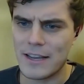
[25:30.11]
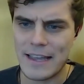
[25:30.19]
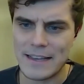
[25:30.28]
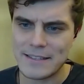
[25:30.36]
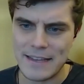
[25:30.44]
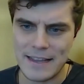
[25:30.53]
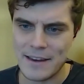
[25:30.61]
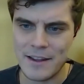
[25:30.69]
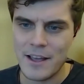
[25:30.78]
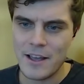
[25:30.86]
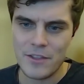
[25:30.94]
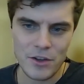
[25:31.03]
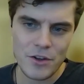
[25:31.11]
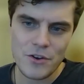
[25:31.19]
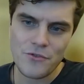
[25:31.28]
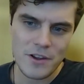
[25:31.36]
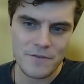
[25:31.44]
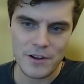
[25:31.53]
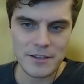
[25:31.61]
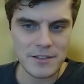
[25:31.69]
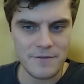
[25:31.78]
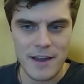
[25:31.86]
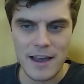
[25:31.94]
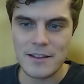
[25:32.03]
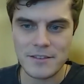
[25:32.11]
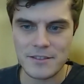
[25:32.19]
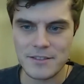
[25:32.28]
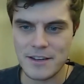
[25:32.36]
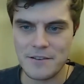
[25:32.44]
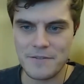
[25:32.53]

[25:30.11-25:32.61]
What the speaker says: I guess, in the country for like surveillance and stuff.